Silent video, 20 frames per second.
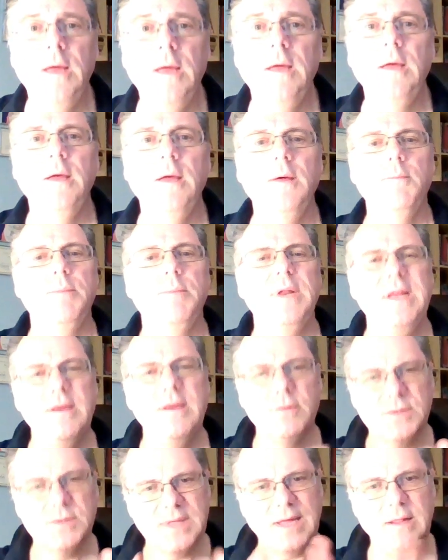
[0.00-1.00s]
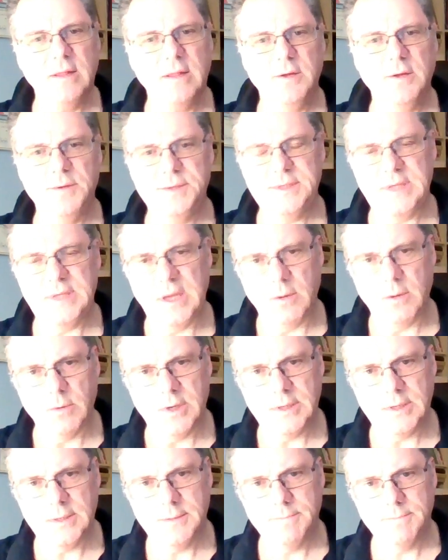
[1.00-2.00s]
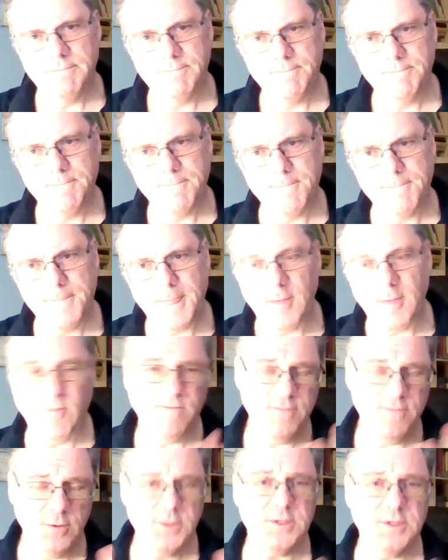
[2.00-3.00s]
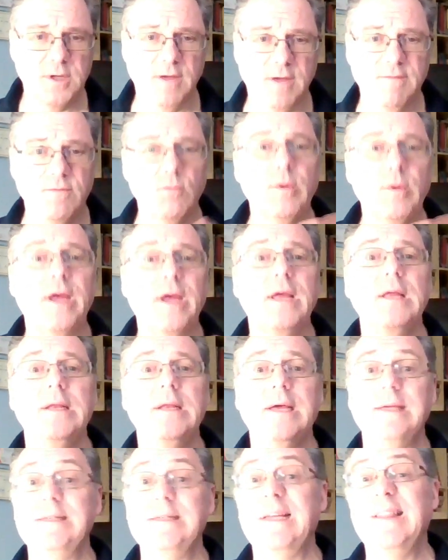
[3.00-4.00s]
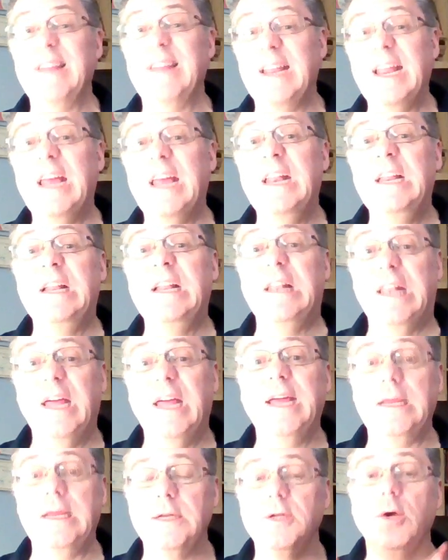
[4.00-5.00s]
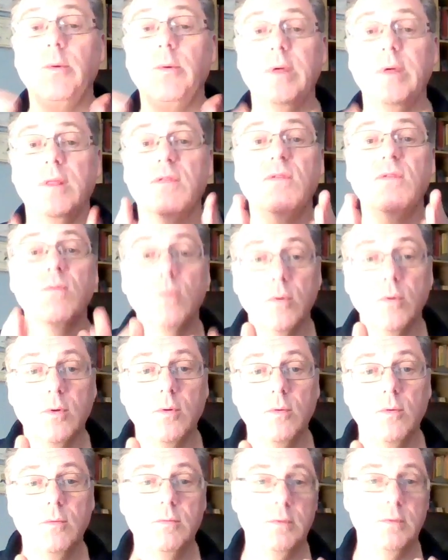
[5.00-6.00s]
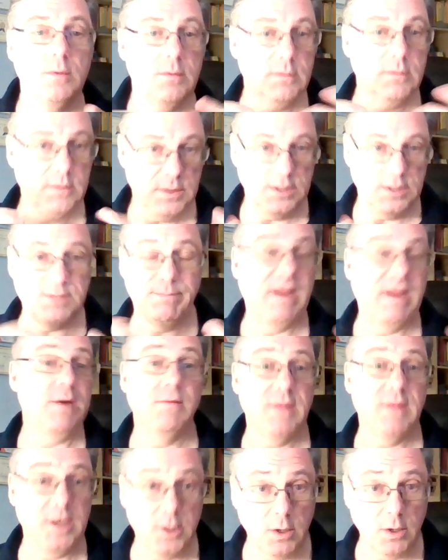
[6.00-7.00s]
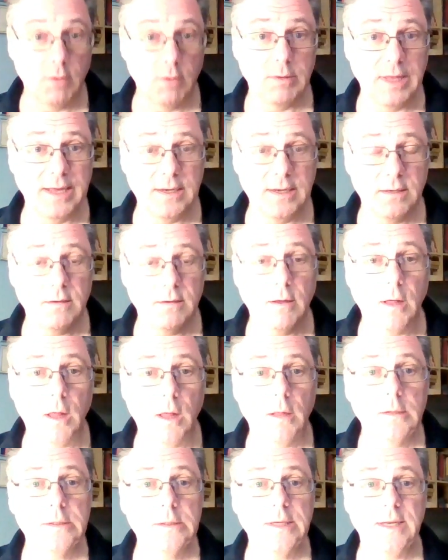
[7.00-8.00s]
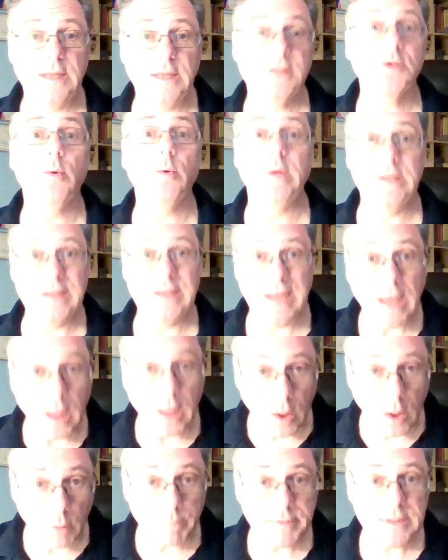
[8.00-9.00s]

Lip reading: But here's that little secret. Well, first off, recognizing that any light going through is better than no light at all, and it's going to help in